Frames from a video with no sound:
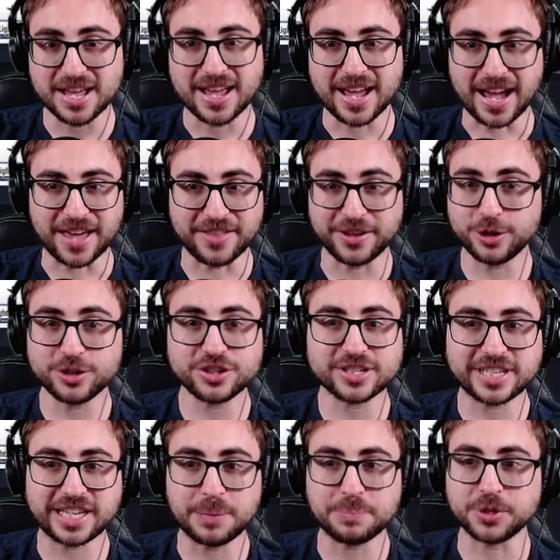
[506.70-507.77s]
And then you can just
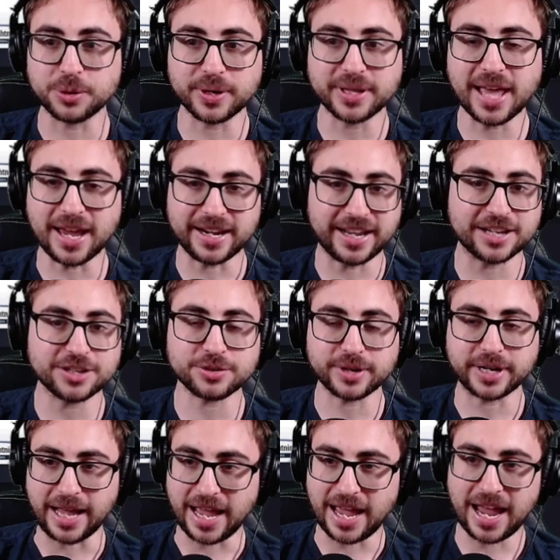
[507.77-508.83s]
keep doing that and answering
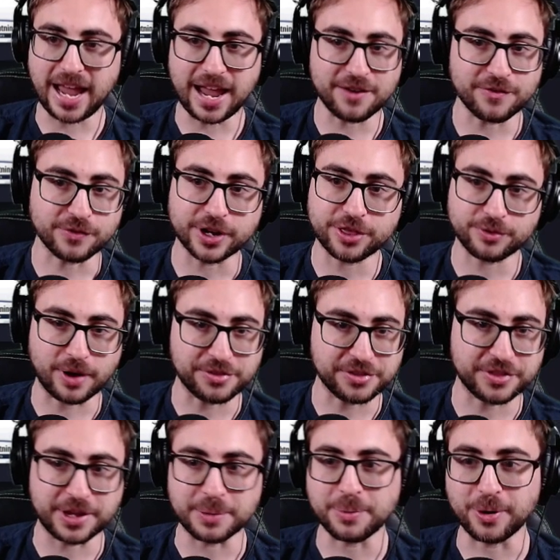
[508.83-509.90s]
every threat that the
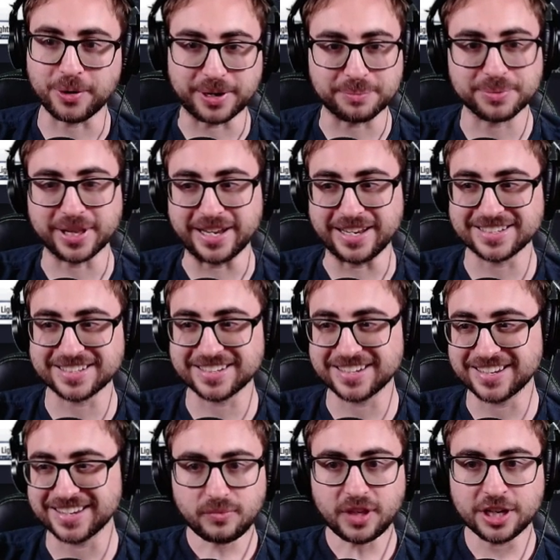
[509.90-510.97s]
opponent plays.
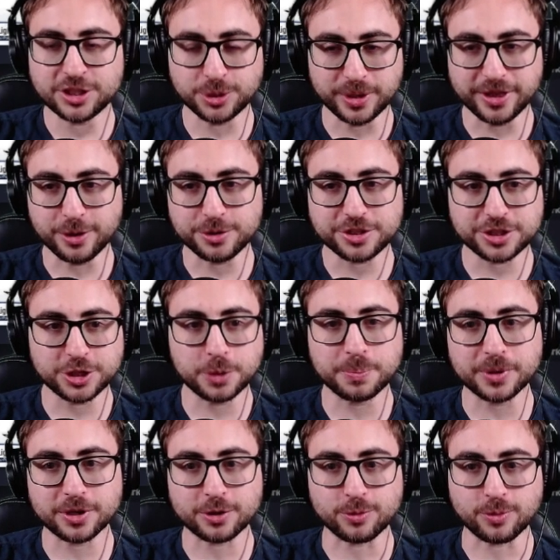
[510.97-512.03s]
So in those super
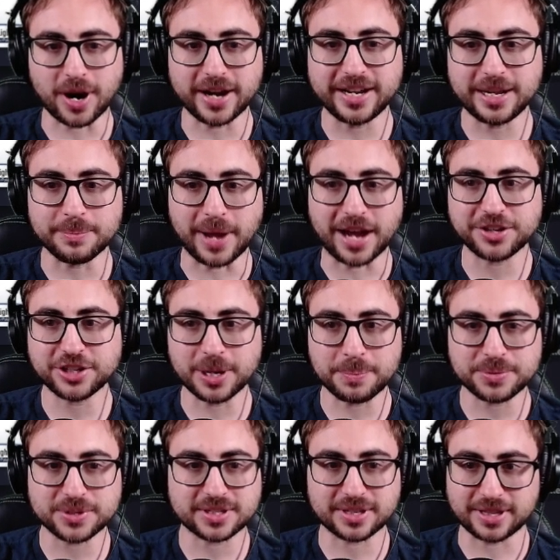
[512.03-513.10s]
grindy
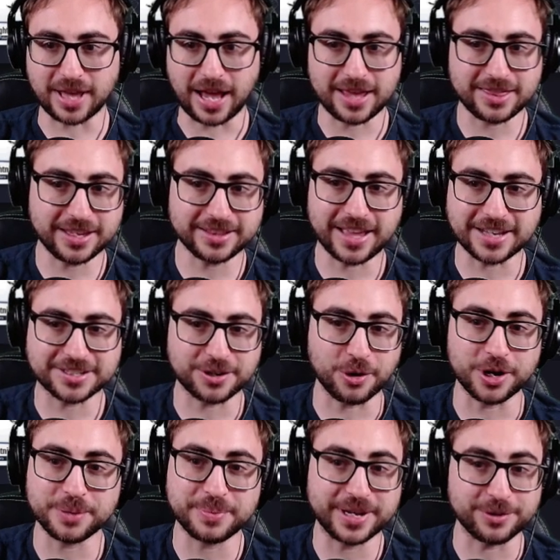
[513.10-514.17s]
matchups, I think that's going to
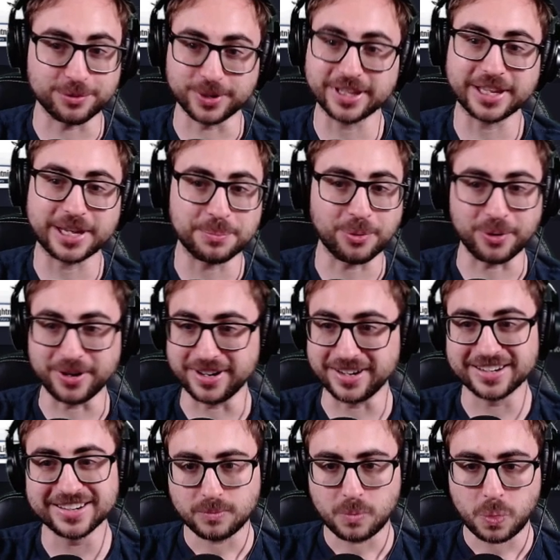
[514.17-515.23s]
be really important.
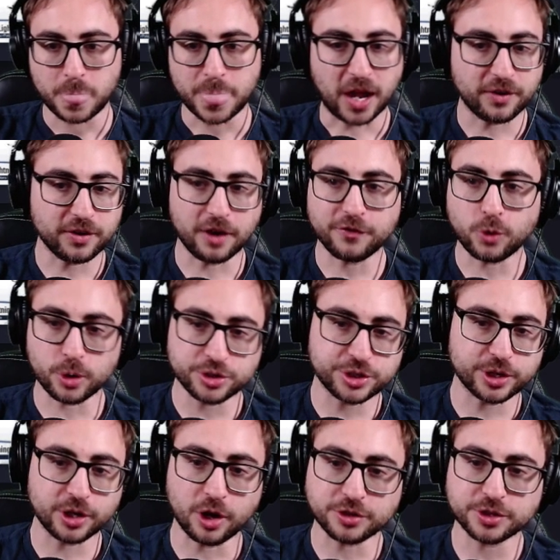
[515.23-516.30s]
Of course, you can
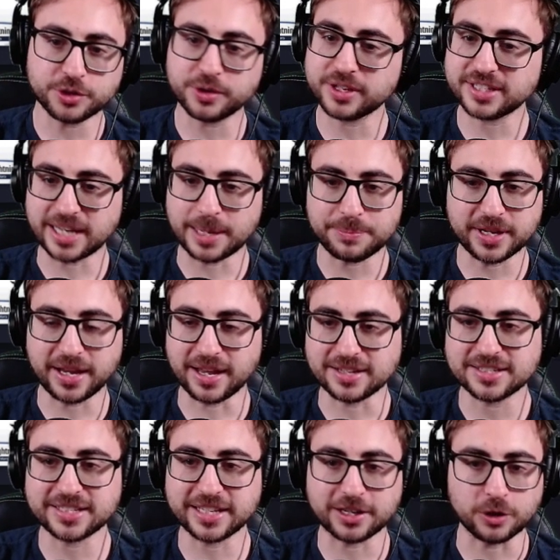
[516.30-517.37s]
also do the same thing against
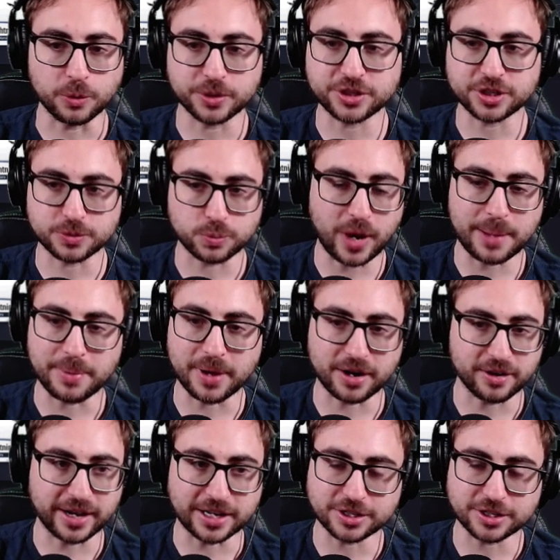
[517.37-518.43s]
Sickle, which is way better
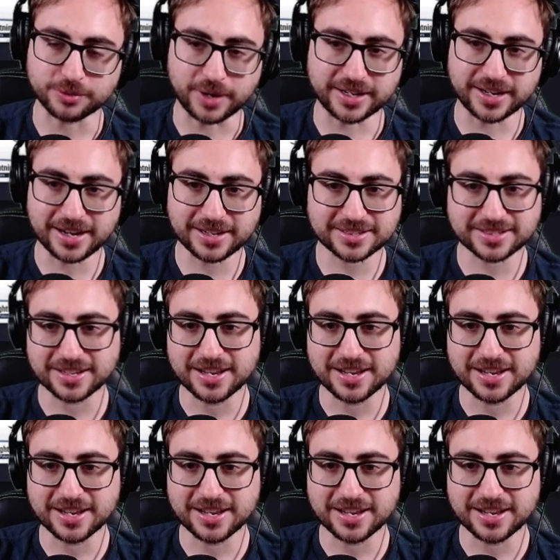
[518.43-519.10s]
against the red decks.